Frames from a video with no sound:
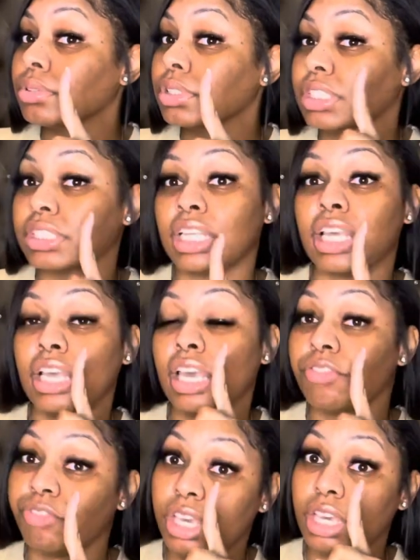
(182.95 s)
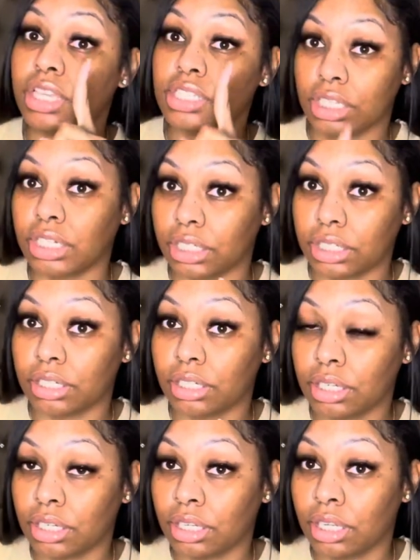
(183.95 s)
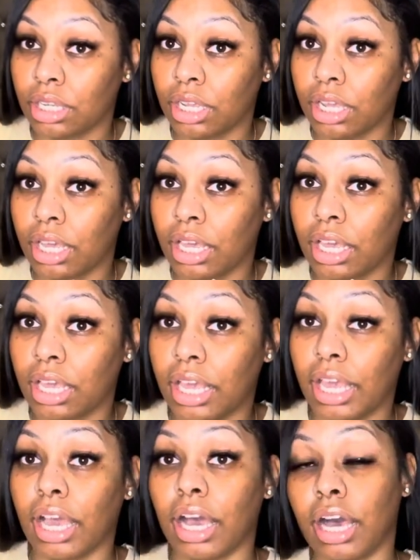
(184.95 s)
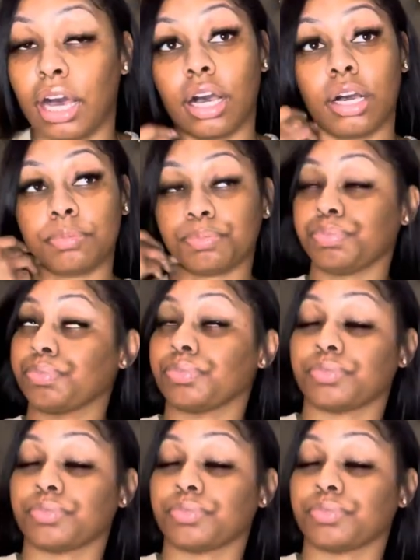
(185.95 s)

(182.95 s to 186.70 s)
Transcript: to see if it is good. Um,